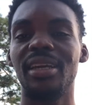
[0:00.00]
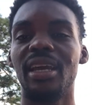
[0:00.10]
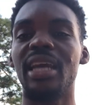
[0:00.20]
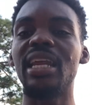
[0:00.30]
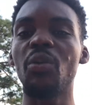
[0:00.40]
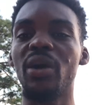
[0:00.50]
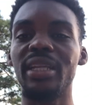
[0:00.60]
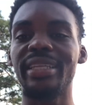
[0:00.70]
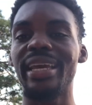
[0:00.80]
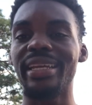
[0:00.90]
and they want to
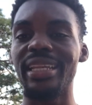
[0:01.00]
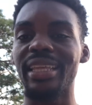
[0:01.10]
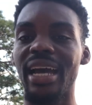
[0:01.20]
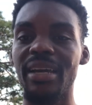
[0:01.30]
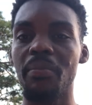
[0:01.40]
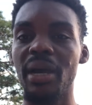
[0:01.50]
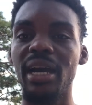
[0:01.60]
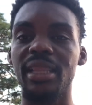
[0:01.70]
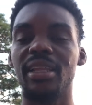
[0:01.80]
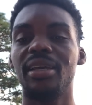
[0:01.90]
take an entire
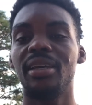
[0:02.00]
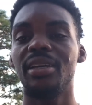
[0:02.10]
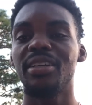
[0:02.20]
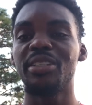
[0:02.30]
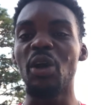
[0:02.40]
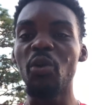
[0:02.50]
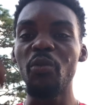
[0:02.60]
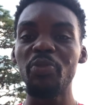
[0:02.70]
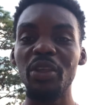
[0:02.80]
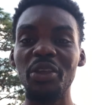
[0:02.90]
mile. So
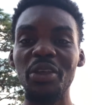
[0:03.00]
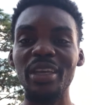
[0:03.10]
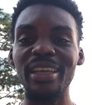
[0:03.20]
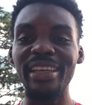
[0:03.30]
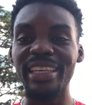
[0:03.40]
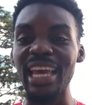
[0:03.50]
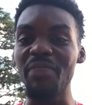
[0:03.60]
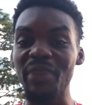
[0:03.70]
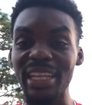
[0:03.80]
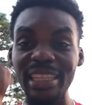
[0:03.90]

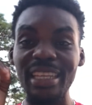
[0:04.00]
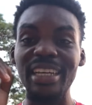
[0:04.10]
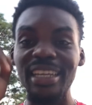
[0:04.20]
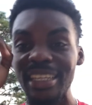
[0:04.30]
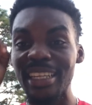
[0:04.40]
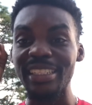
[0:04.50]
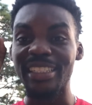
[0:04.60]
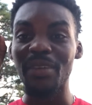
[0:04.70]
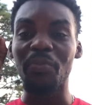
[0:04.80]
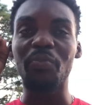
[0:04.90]
giving
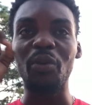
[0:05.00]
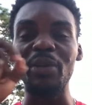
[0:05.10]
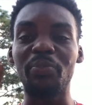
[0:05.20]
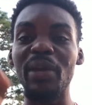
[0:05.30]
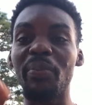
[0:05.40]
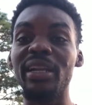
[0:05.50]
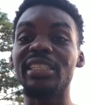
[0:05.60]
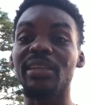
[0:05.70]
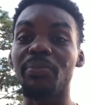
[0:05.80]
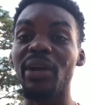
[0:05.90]
the people in
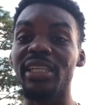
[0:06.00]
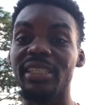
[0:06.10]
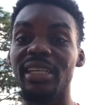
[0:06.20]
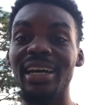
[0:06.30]
suppression an